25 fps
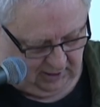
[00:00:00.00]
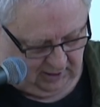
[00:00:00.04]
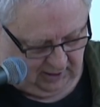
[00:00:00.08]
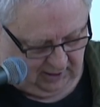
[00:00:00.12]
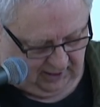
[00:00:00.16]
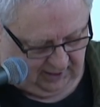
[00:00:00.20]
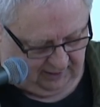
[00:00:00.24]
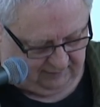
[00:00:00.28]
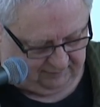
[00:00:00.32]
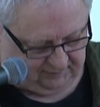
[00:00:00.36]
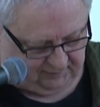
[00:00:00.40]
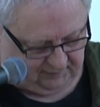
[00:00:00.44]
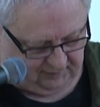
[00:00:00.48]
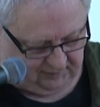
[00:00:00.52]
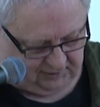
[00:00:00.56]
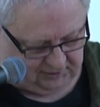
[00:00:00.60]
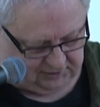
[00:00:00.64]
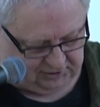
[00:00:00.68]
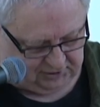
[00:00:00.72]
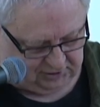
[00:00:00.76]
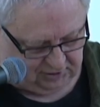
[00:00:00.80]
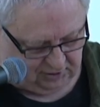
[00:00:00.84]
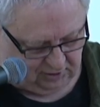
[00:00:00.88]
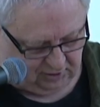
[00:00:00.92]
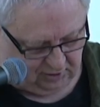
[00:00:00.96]
after the
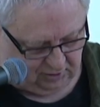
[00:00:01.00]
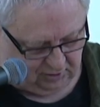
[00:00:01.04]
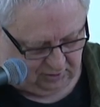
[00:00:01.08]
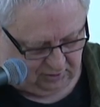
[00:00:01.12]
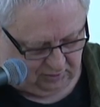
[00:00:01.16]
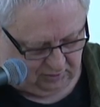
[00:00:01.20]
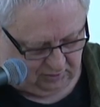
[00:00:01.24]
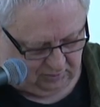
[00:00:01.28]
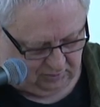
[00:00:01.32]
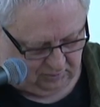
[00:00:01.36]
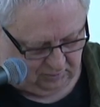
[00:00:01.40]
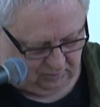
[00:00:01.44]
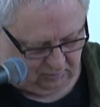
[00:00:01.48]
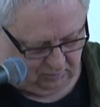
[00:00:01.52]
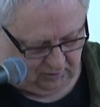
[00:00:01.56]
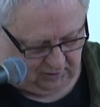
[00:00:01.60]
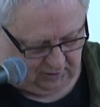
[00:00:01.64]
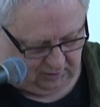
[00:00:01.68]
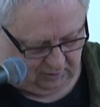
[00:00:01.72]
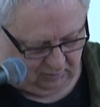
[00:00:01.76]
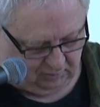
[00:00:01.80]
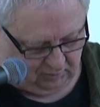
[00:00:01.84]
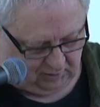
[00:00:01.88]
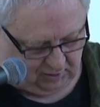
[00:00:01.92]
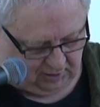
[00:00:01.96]
show we
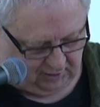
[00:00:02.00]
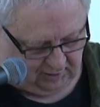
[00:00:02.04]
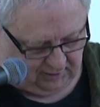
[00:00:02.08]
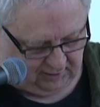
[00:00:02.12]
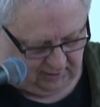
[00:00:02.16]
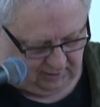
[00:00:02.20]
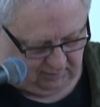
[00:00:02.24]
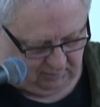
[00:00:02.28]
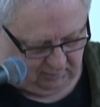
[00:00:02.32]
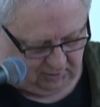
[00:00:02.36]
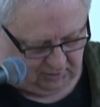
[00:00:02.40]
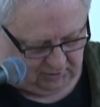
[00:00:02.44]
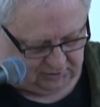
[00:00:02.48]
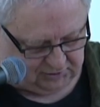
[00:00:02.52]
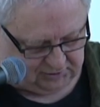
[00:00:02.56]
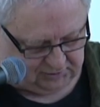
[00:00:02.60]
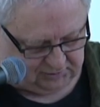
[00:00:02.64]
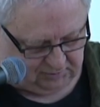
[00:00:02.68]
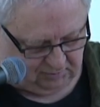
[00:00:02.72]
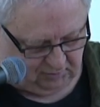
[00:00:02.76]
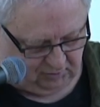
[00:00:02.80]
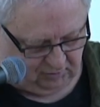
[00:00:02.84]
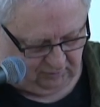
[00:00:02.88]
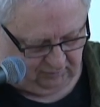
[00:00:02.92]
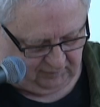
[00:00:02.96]
were the most
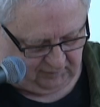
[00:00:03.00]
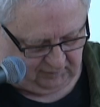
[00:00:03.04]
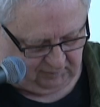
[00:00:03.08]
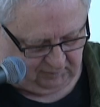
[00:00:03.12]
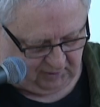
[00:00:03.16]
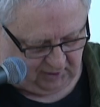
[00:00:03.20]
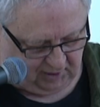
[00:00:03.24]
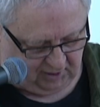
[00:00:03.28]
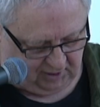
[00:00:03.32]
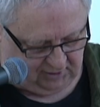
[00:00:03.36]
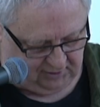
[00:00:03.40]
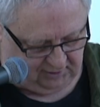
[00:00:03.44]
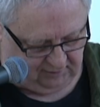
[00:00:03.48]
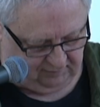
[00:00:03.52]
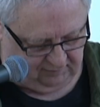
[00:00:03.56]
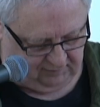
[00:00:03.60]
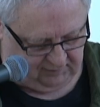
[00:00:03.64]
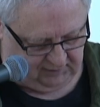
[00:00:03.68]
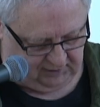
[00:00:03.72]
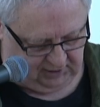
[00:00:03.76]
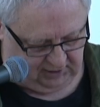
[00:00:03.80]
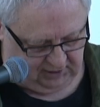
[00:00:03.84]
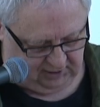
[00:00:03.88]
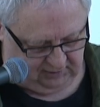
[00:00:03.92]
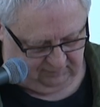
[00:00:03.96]
moving part of the
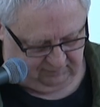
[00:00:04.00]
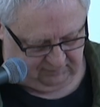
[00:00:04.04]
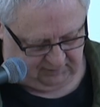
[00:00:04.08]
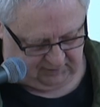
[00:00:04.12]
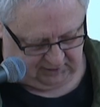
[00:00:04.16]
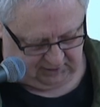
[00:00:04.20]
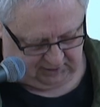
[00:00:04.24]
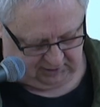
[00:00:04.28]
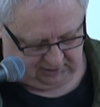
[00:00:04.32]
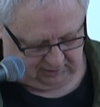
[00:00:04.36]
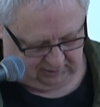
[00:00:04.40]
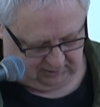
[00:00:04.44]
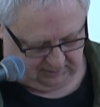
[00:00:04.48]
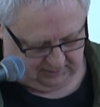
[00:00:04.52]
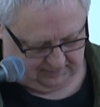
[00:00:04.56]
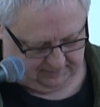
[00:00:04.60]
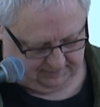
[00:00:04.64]
evening.